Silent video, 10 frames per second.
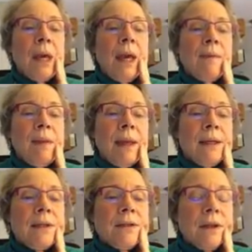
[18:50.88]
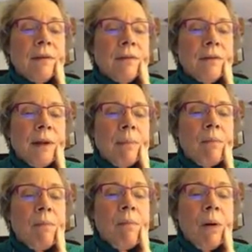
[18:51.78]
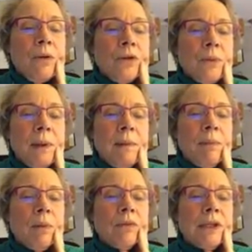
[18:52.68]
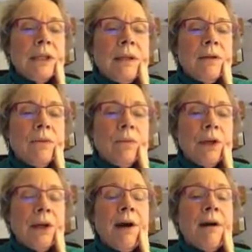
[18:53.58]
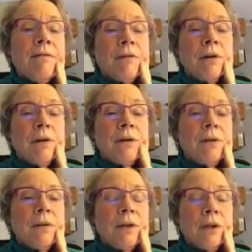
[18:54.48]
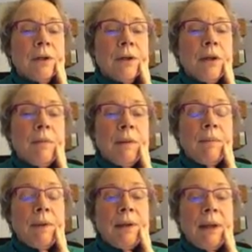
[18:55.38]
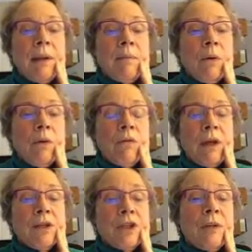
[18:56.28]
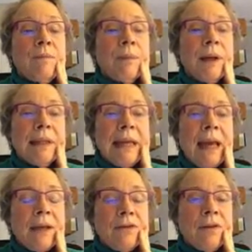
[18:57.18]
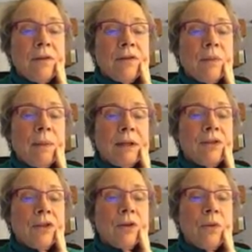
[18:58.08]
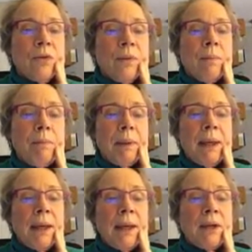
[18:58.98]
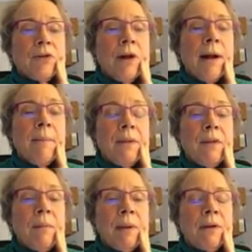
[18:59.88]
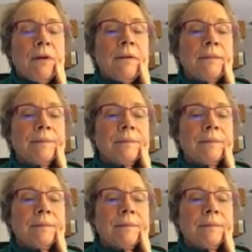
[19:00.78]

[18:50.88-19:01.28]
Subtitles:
And they discovered that most people did recover their commitment and motivation by the end of the semester, with a big drop in the middle.